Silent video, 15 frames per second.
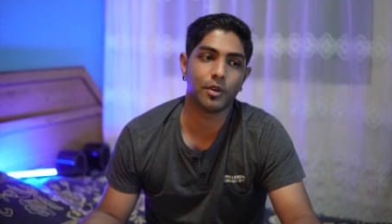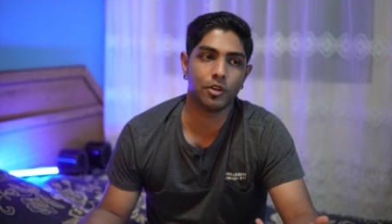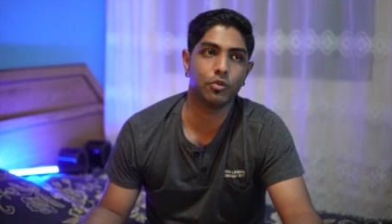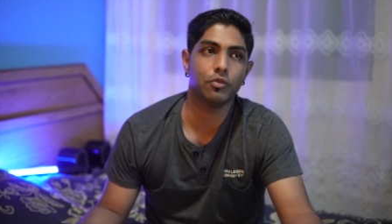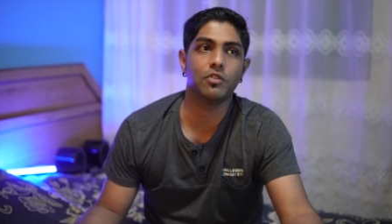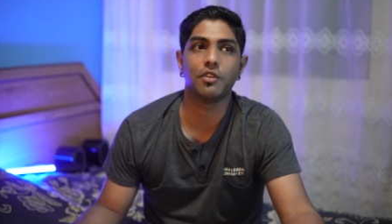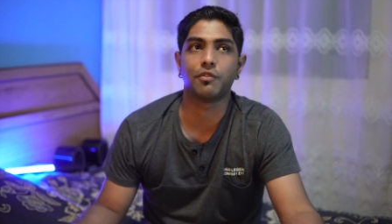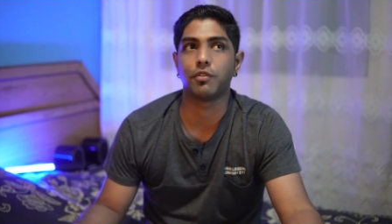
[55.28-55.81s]
We
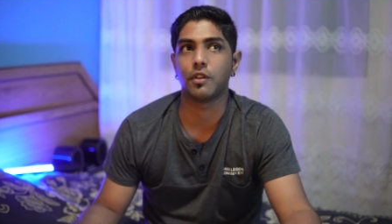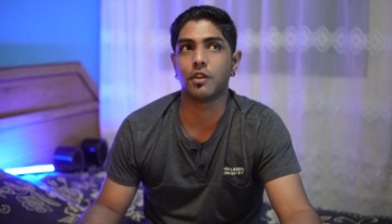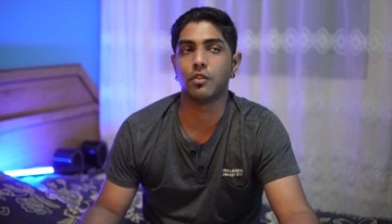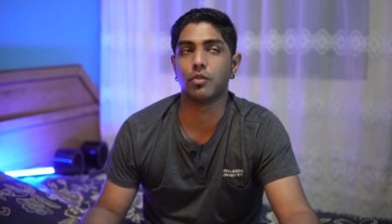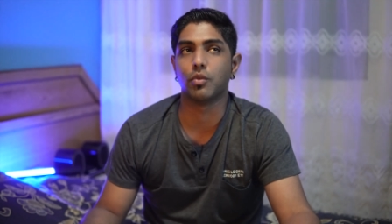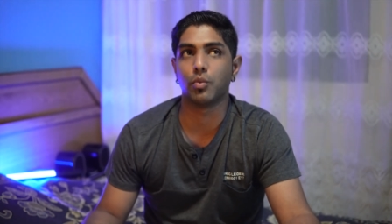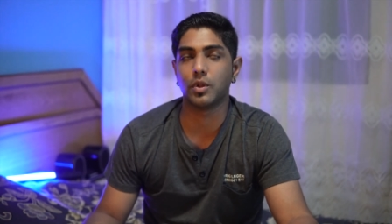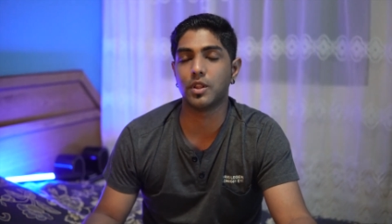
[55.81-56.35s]
used it for the,
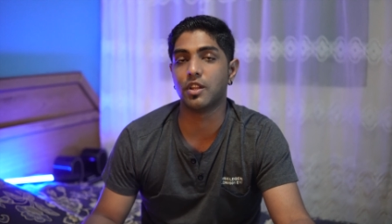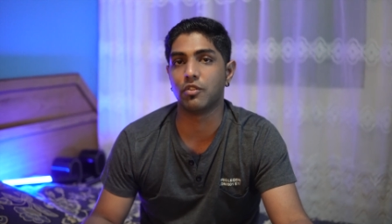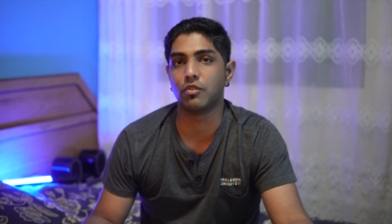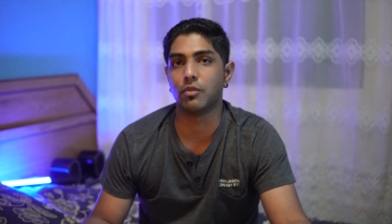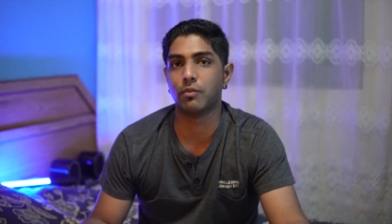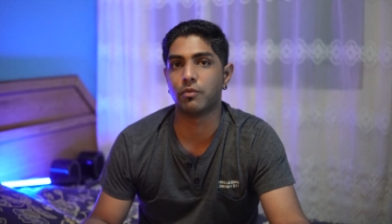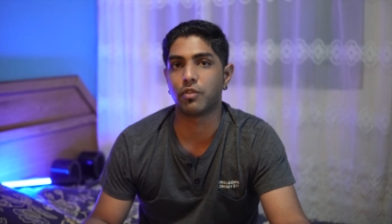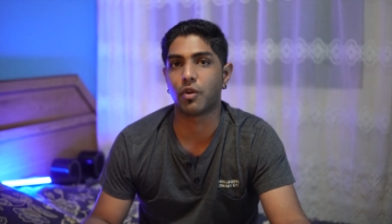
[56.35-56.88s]
with the
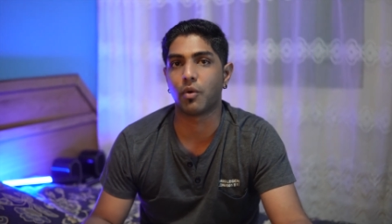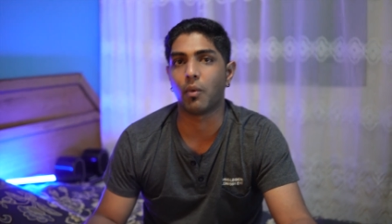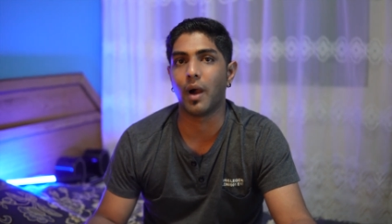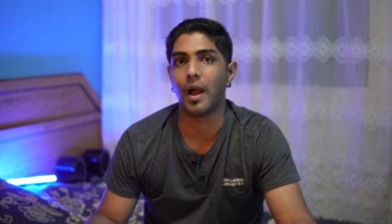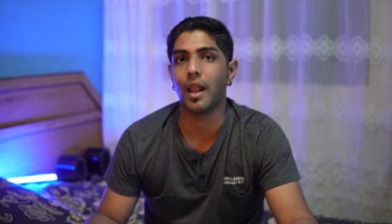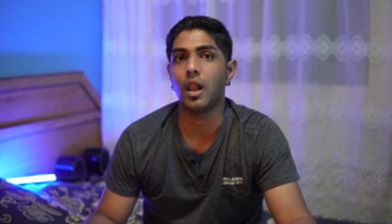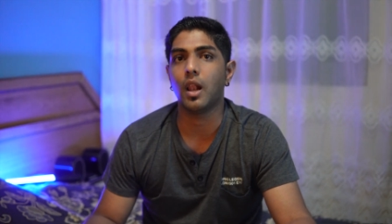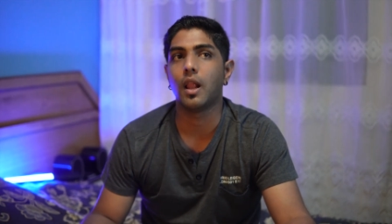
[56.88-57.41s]
Zoom for a
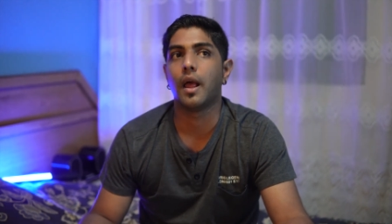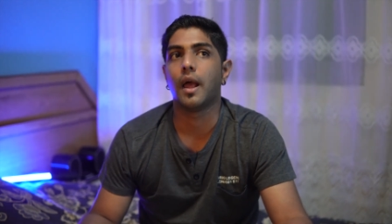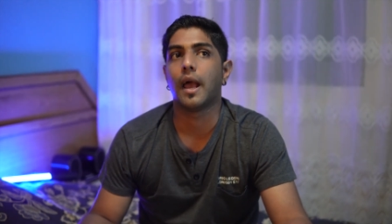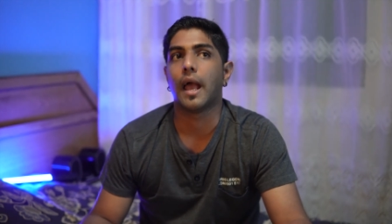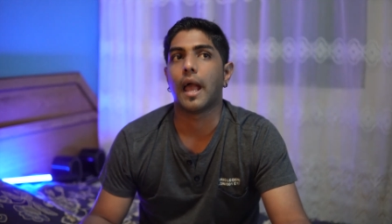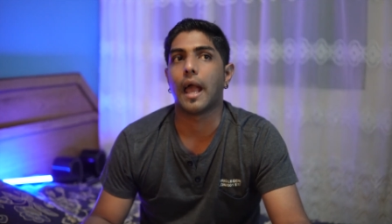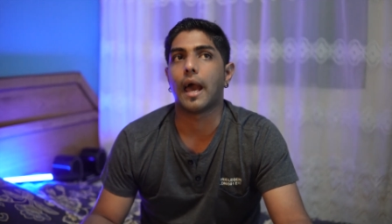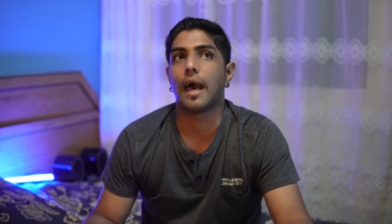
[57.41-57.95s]
while
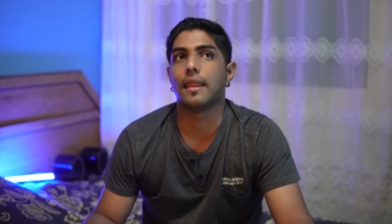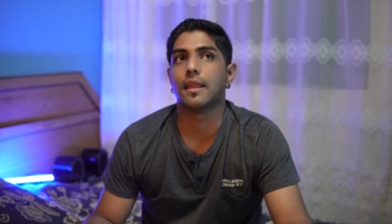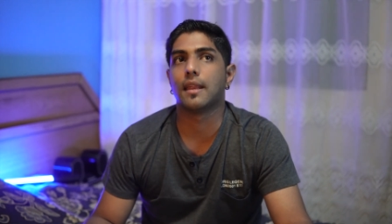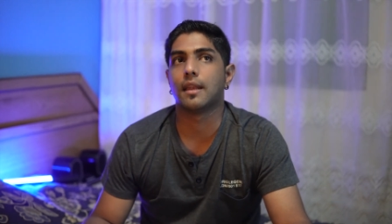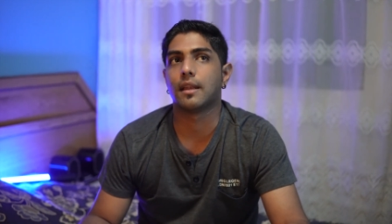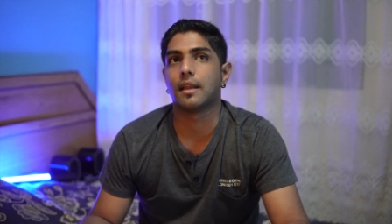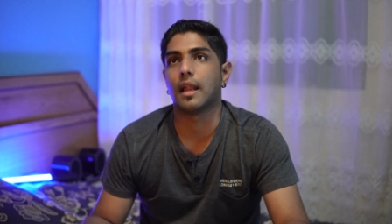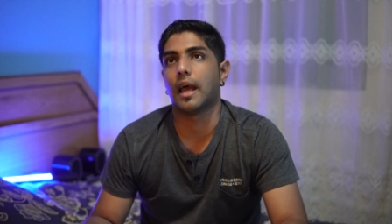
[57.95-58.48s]
and
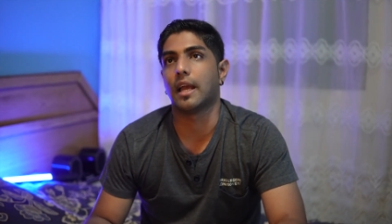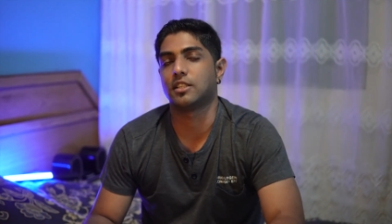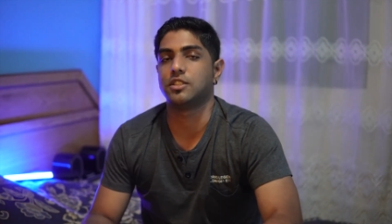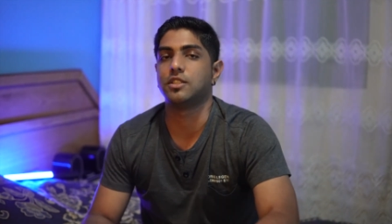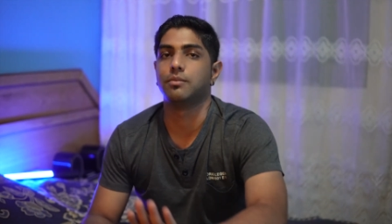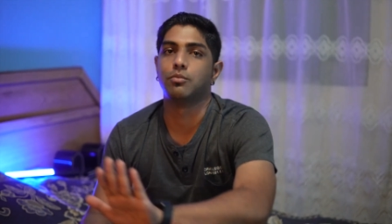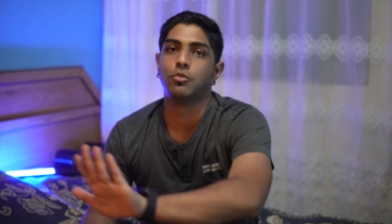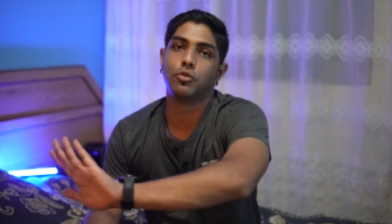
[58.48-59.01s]
then
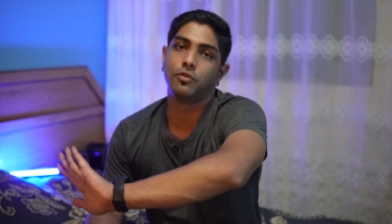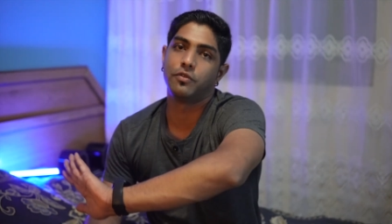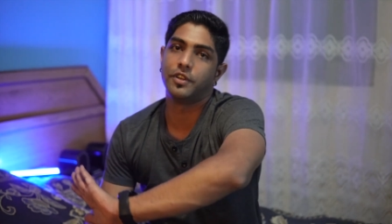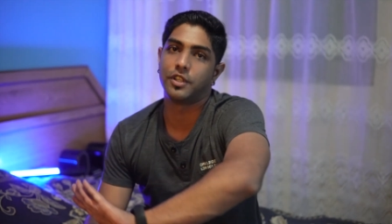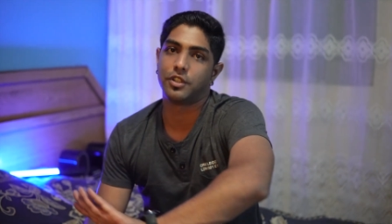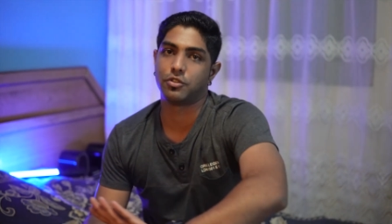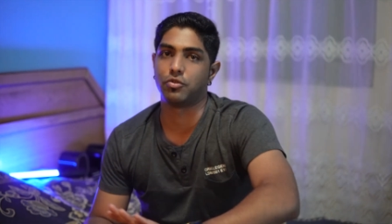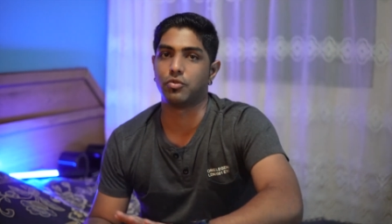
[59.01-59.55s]
actually moved
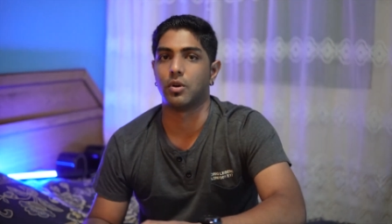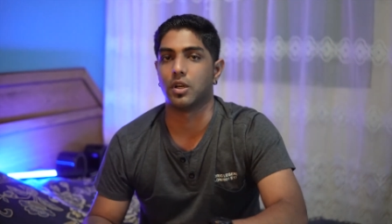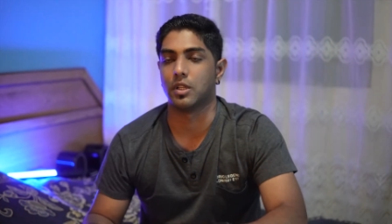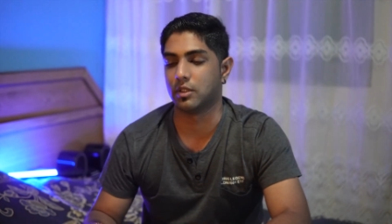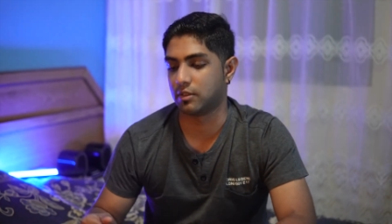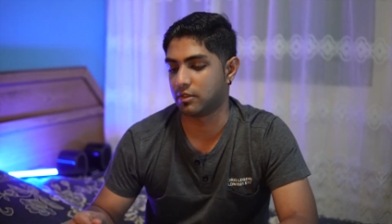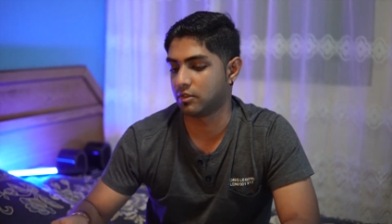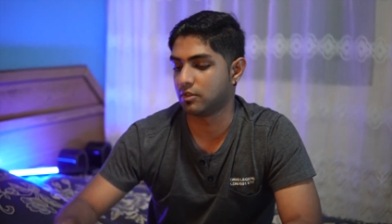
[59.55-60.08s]
it
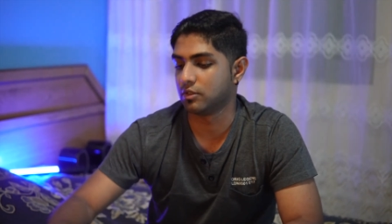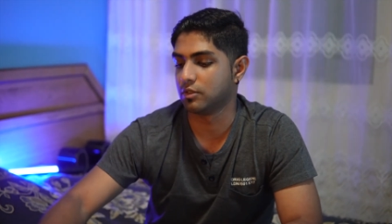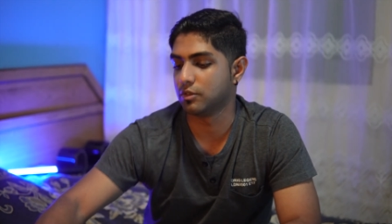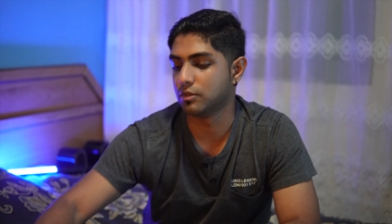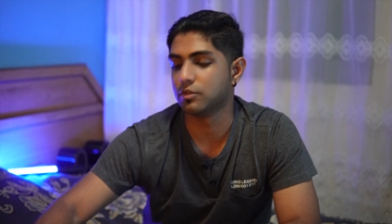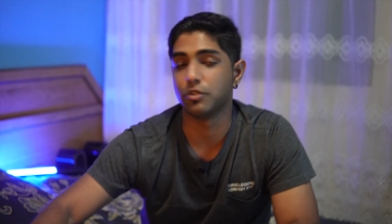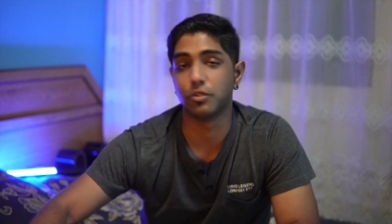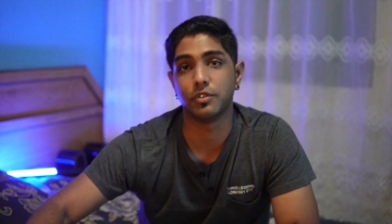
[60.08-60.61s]
towards
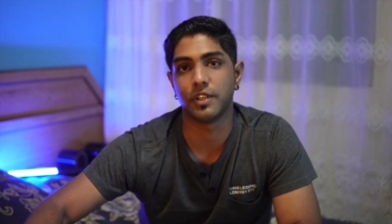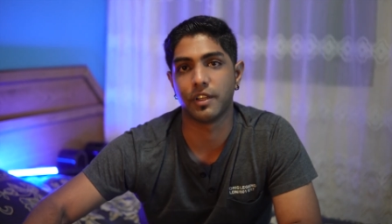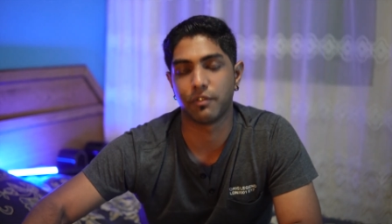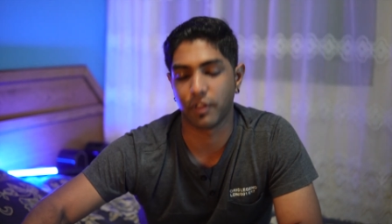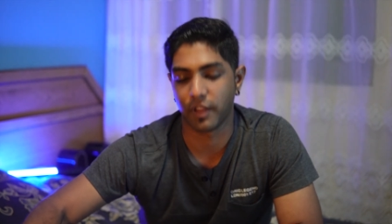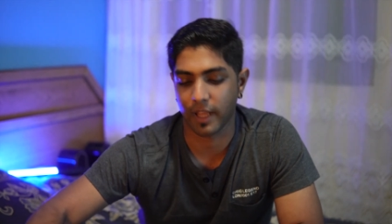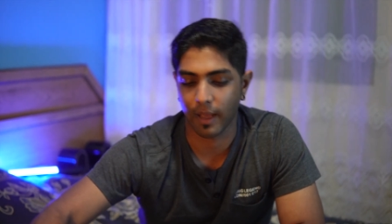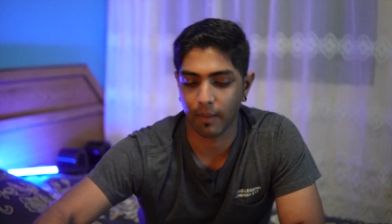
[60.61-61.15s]
using it
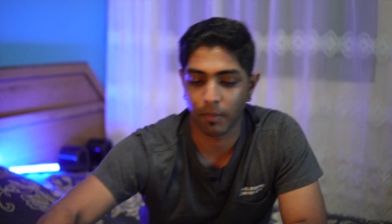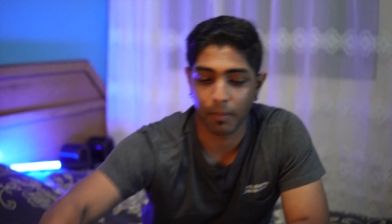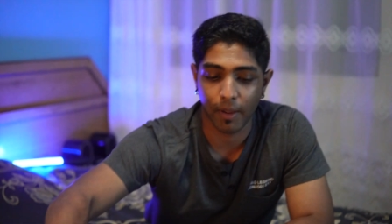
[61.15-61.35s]
for the camera